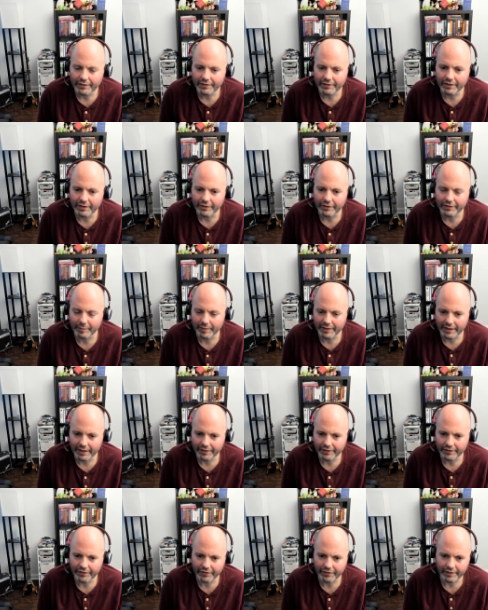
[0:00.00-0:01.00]
some of the
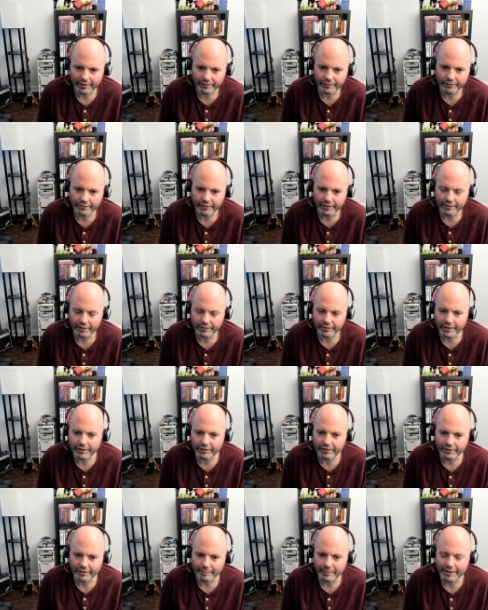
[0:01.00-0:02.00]
others that have entered
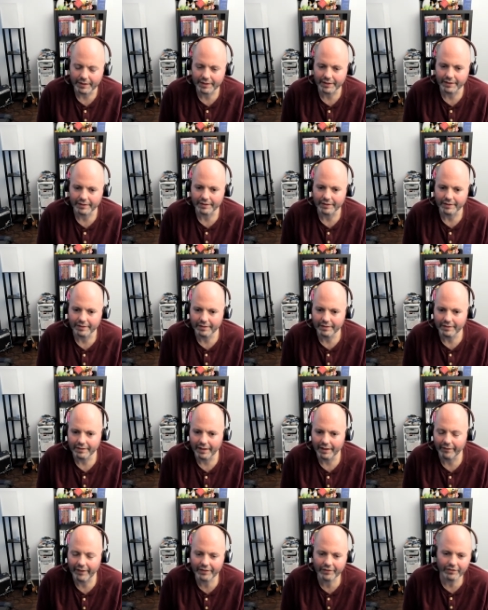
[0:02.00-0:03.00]
the market, and
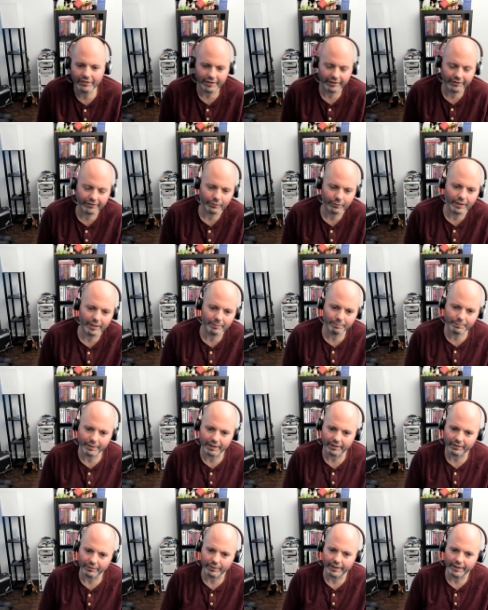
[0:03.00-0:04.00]
that's not a swipe, by the
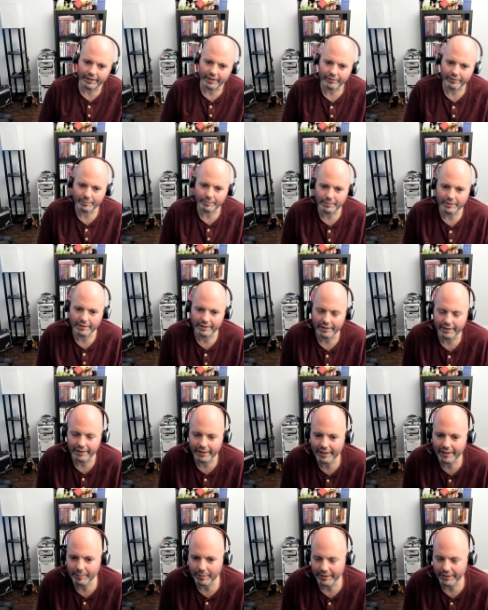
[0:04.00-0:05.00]
way, at
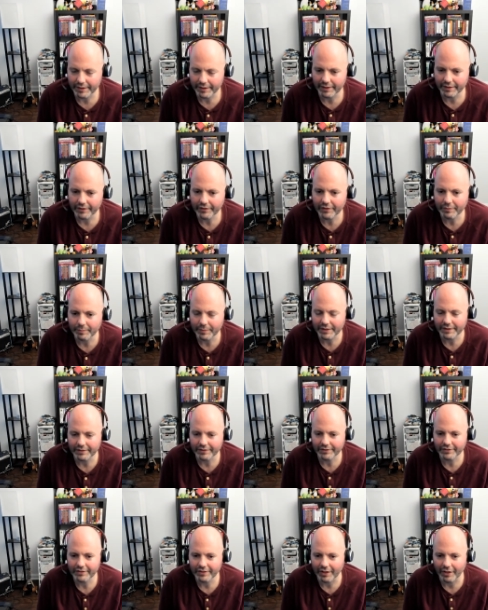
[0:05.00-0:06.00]
anybody else,
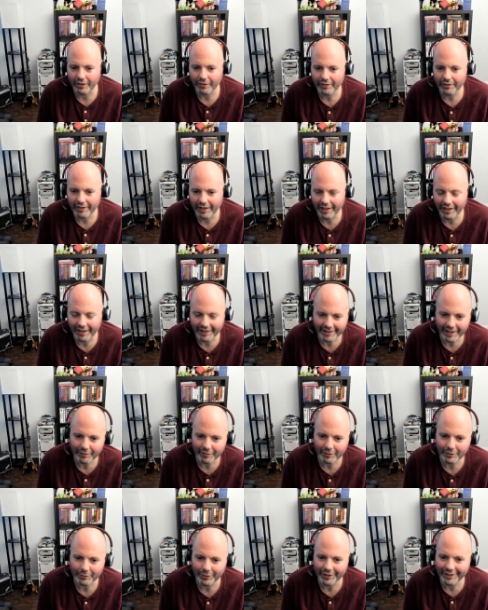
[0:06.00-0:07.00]
because I like
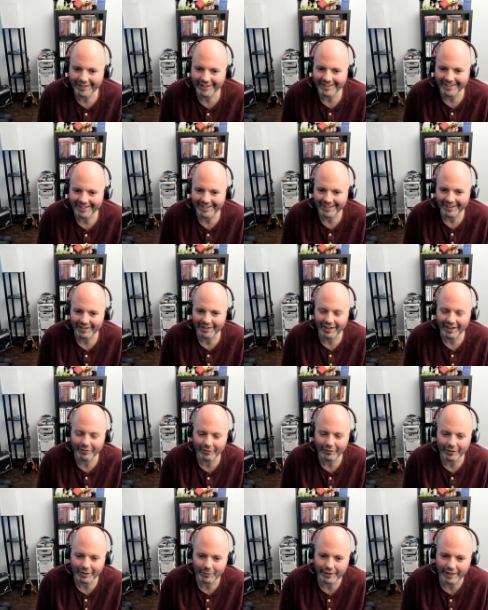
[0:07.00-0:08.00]
everyone. I really
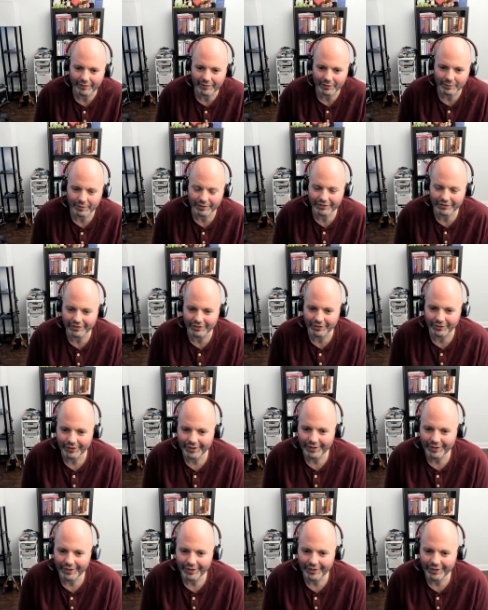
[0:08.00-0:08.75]
want everyone to